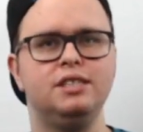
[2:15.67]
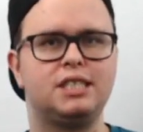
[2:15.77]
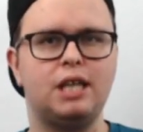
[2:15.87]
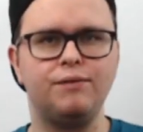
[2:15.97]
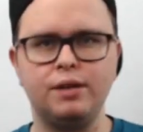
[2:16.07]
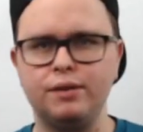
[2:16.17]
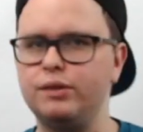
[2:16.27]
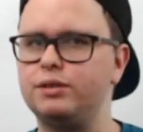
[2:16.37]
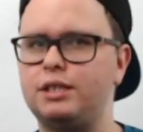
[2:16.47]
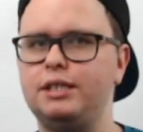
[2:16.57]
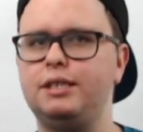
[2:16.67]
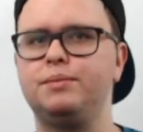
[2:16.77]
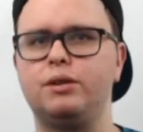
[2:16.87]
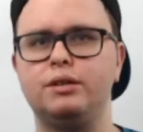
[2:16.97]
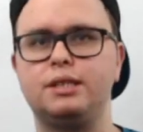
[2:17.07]
7 of those
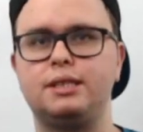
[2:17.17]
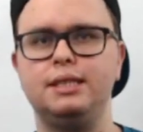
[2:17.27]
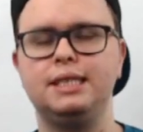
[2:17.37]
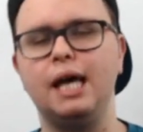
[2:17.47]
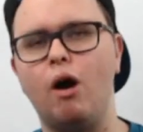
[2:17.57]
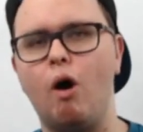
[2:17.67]
teams are in cities that